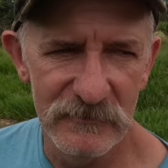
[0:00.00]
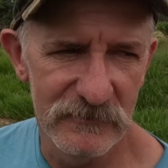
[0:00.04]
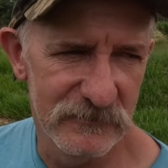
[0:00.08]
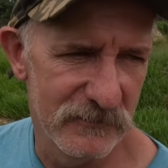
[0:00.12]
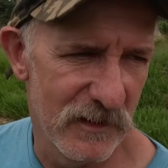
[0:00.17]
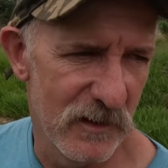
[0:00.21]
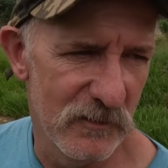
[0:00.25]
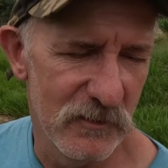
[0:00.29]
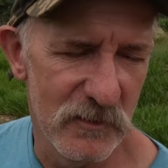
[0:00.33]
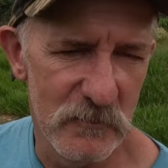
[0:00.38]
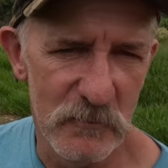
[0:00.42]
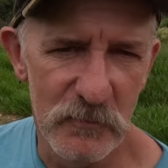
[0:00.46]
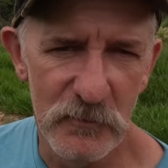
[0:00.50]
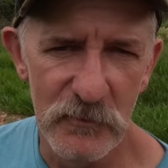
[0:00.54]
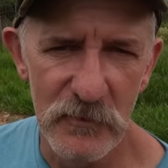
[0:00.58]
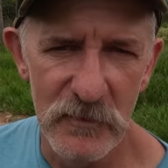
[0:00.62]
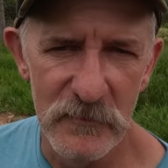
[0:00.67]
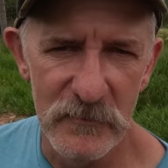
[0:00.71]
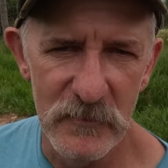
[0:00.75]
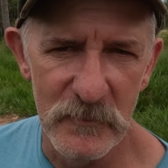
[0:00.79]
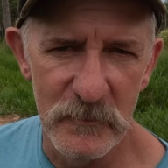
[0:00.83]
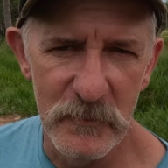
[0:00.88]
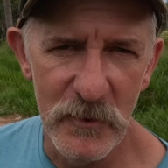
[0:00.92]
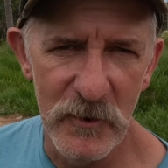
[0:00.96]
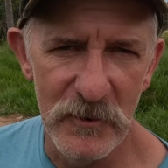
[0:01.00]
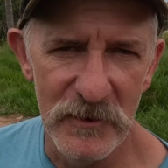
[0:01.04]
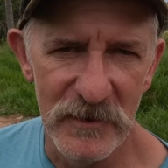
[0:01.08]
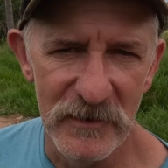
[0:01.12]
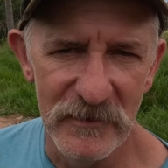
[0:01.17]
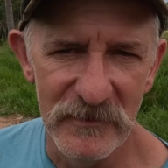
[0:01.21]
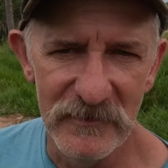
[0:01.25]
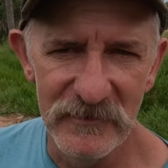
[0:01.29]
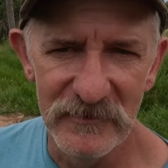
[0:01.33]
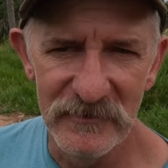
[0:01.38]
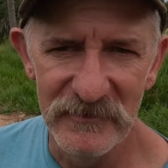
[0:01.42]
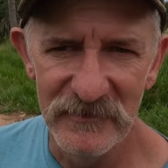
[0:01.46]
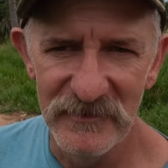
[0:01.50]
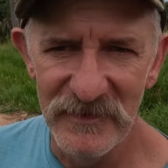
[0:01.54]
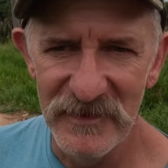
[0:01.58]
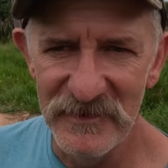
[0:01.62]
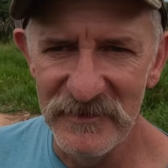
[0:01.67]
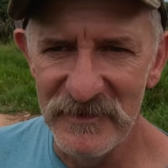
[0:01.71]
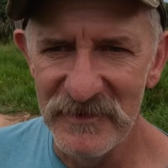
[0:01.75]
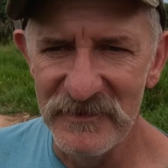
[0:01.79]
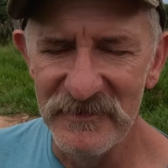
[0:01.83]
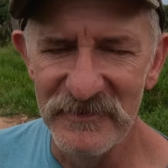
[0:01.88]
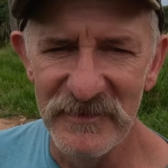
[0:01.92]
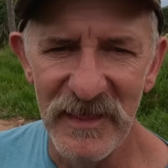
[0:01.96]
they'll improve upon it,
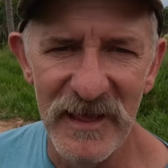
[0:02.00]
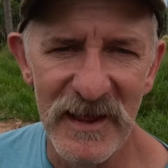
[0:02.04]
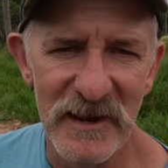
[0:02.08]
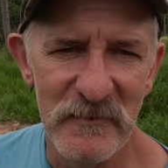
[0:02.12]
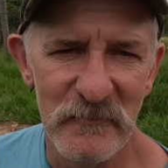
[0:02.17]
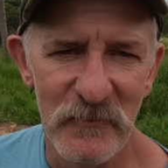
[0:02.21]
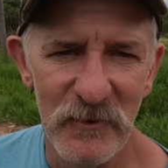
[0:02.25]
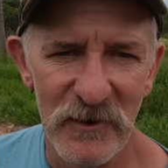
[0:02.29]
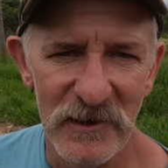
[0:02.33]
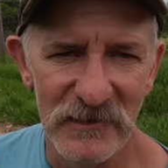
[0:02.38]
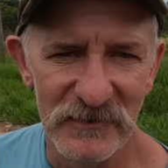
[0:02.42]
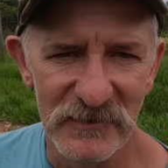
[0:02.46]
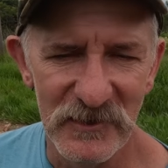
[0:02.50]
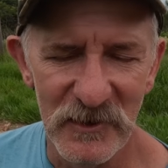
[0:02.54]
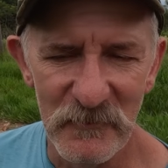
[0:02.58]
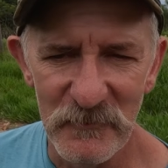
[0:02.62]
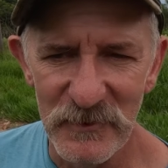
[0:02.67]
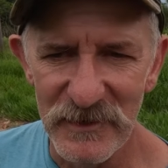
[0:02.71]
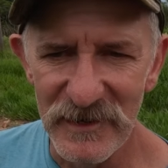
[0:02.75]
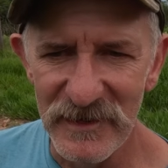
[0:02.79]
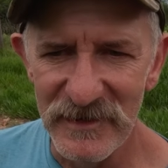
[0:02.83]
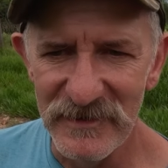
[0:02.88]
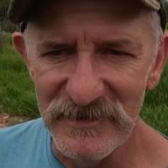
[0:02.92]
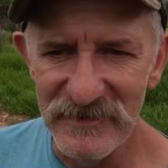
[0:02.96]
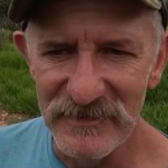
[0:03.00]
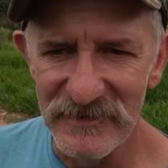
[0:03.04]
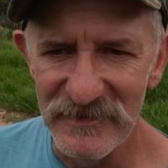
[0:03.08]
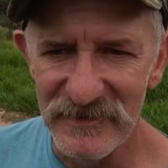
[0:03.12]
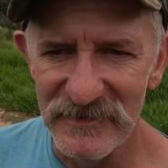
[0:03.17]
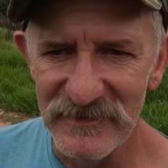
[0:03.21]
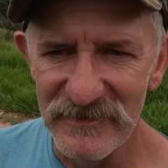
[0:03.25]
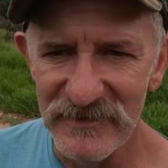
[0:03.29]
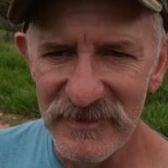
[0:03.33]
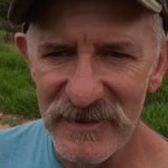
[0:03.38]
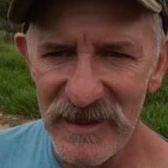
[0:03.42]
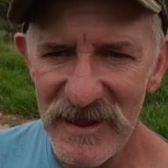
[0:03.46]
and then they might dominate in it.